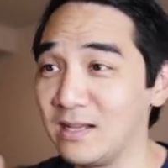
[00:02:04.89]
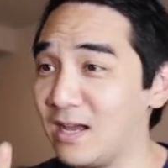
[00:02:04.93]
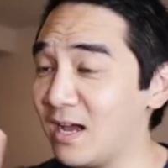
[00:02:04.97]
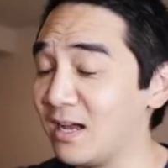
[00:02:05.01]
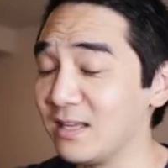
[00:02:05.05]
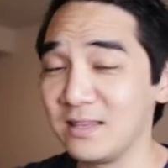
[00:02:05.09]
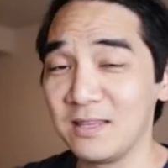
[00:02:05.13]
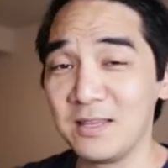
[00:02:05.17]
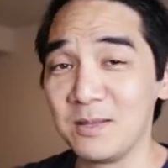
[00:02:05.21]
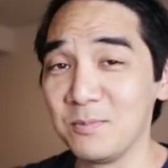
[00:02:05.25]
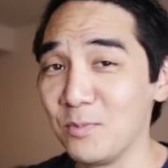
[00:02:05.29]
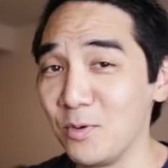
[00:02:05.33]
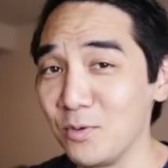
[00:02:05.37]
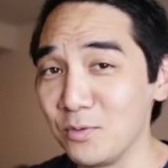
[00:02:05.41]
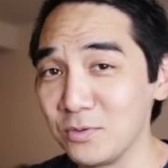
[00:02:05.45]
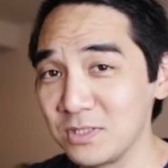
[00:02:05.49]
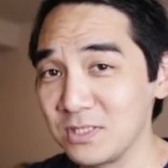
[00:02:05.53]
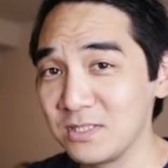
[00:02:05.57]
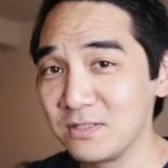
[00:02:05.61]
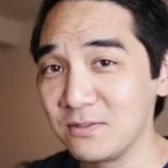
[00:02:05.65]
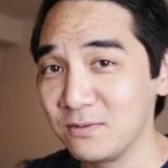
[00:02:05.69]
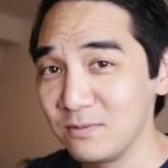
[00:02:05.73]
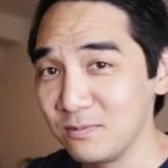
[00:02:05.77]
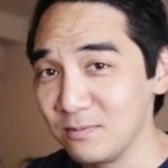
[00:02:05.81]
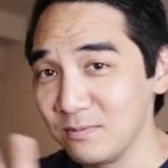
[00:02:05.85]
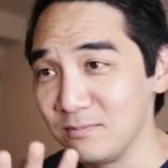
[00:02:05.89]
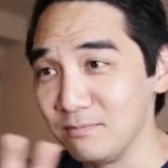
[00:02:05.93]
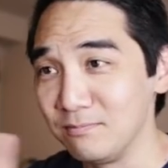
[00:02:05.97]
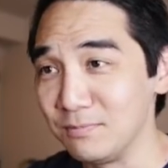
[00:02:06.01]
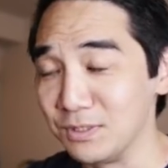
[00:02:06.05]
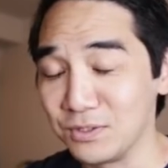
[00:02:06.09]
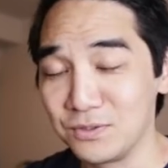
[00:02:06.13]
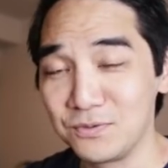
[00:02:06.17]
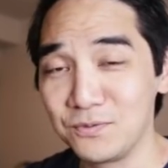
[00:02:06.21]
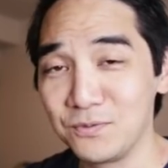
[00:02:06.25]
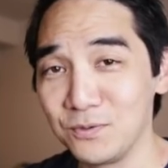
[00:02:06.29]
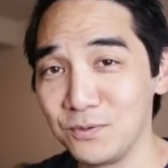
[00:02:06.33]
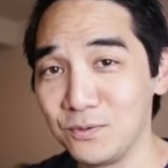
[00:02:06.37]
Not the most
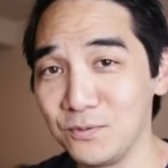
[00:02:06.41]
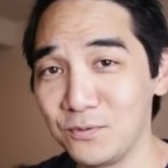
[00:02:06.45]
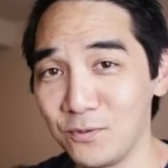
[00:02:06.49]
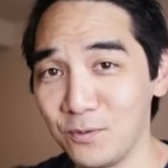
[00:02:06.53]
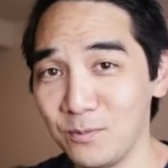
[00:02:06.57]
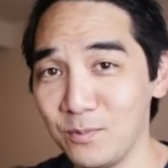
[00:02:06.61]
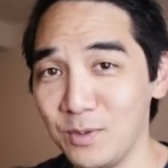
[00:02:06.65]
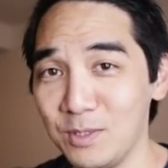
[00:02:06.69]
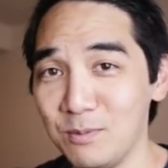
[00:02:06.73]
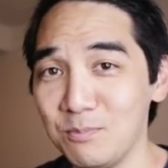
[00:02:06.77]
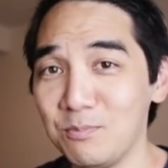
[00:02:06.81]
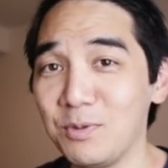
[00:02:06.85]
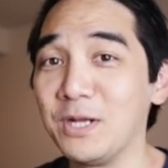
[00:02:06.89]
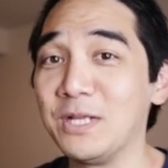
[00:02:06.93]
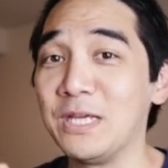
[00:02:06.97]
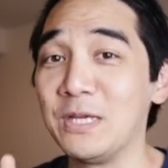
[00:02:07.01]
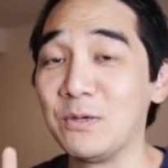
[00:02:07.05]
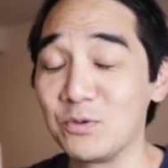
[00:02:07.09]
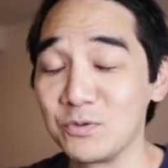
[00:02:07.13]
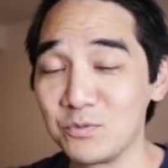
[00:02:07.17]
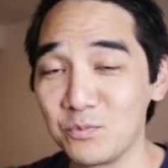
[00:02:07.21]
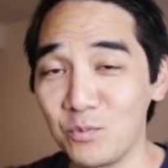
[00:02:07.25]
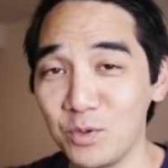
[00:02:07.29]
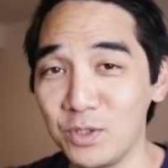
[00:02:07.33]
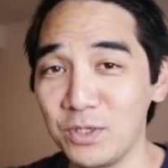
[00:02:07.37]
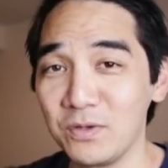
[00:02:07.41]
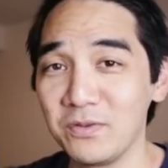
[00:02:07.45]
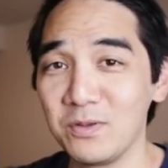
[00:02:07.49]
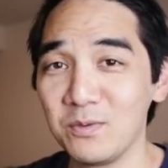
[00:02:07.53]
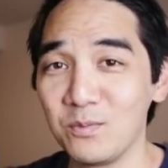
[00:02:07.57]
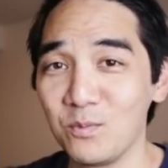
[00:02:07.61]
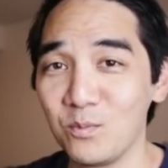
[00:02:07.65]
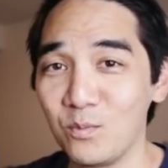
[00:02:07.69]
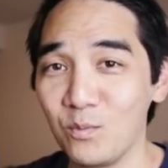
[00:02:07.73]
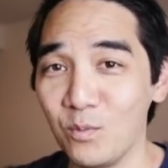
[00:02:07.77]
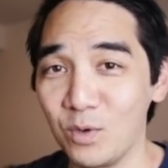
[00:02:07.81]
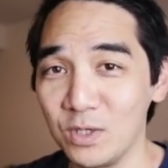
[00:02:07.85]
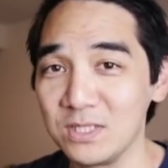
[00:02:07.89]
missed food for me, but it was one of the
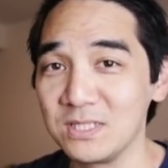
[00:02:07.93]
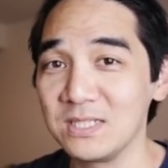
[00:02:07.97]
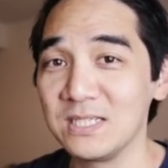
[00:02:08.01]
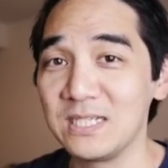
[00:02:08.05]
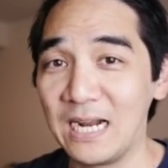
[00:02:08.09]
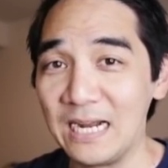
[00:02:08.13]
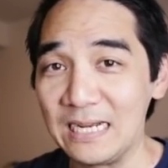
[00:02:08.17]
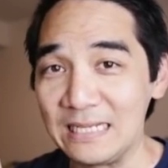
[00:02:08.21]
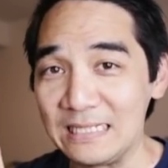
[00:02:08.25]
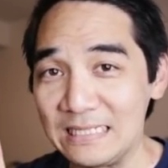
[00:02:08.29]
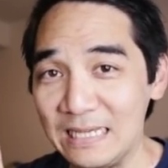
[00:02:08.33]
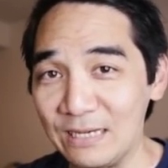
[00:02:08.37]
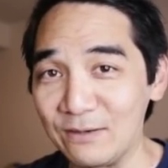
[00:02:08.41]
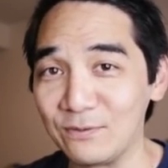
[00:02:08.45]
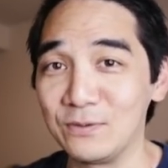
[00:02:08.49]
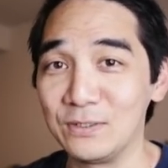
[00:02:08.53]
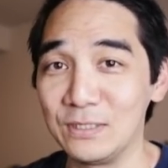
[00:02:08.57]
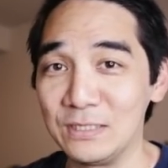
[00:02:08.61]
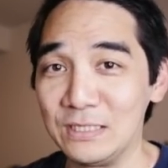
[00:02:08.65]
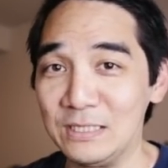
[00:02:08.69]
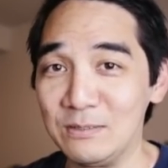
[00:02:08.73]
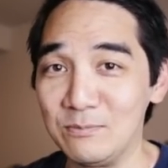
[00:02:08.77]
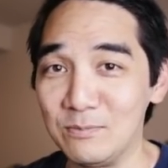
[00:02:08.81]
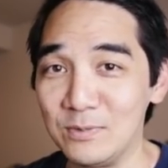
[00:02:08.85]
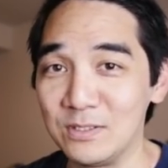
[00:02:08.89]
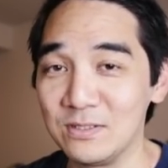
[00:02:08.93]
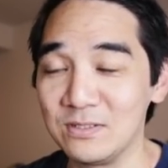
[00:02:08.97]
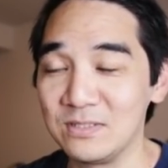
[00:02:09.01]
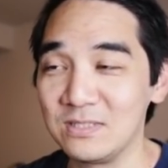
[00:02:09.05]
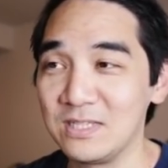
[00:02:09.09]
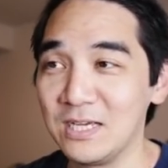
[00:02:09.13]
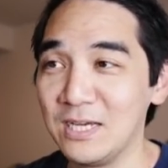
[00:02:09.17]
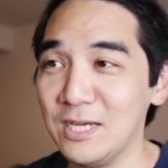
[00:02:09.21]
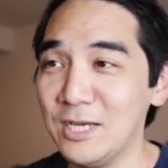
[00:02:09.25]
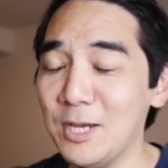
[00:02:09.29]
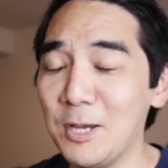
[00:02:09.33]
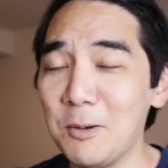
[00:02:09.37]
ones that I definitely missed.